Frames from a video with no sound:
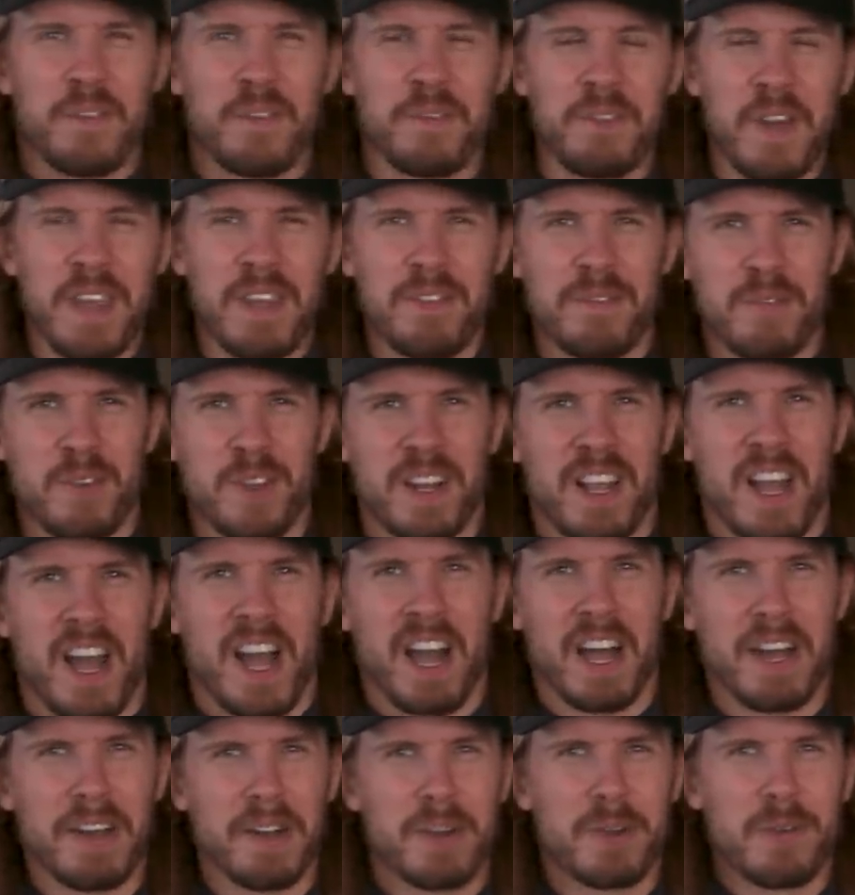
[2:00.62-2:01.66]
favorite
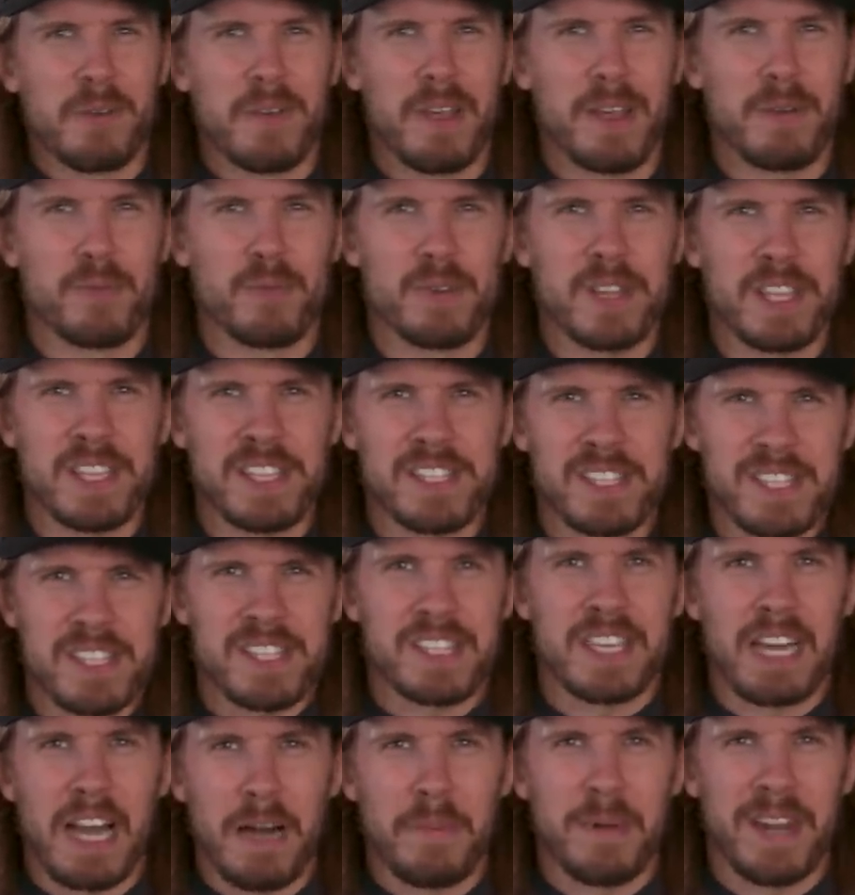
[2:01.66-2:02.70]
underground releases
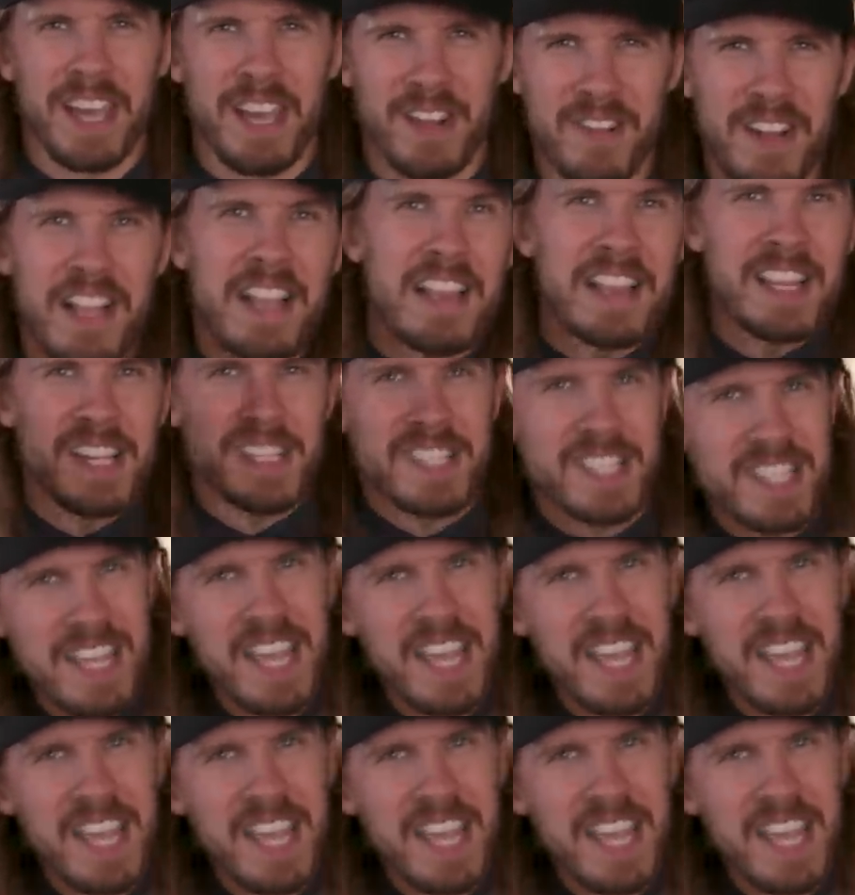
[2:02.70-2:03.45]
coming out. Let's